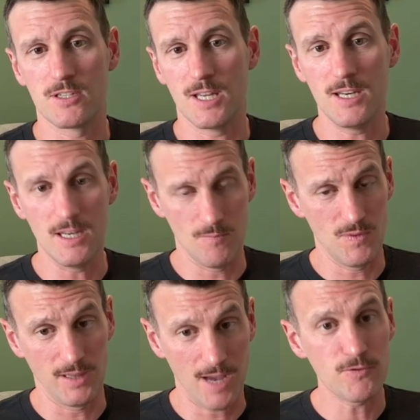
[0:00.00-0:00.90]
any
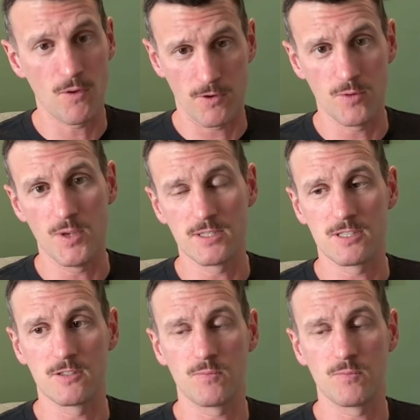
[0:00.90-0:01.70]
leftover in your business is